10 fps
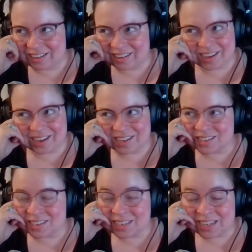like as a
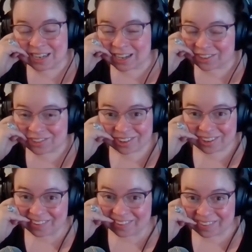
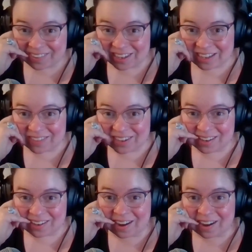teenager or even
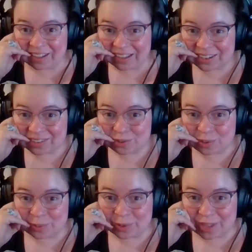in college
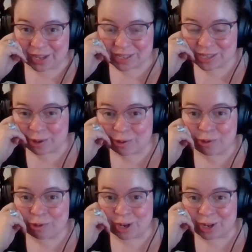when we're like so
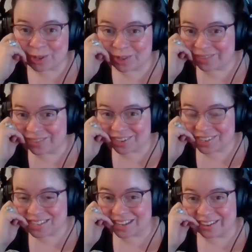critical of
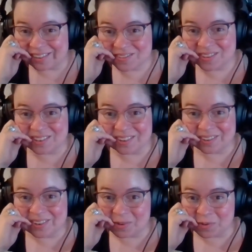ourselves and
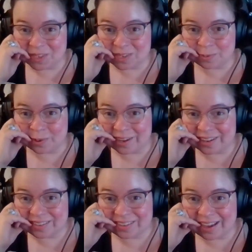don't know what's
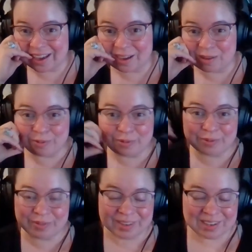what to have,
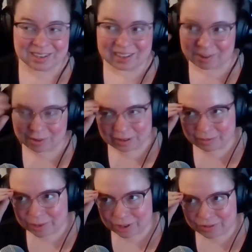or
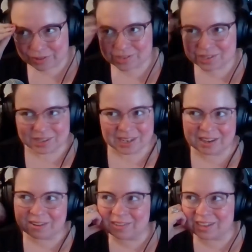even when you're first starting
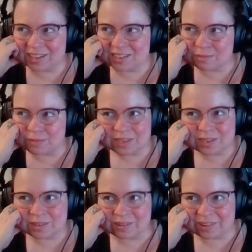out like as a
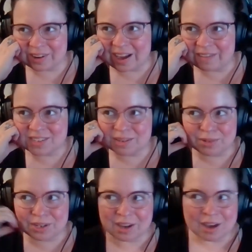business owner, have
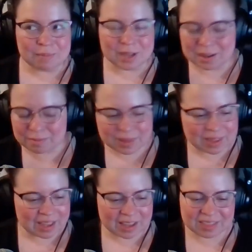someone come in and be
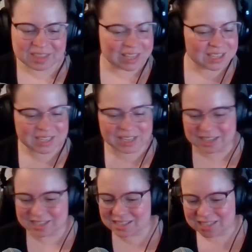like that
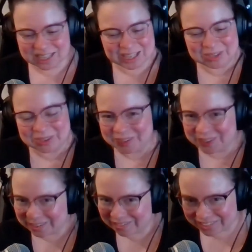sucks, that's
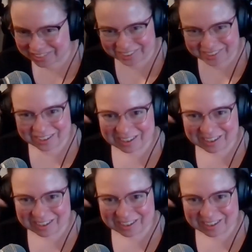horrible,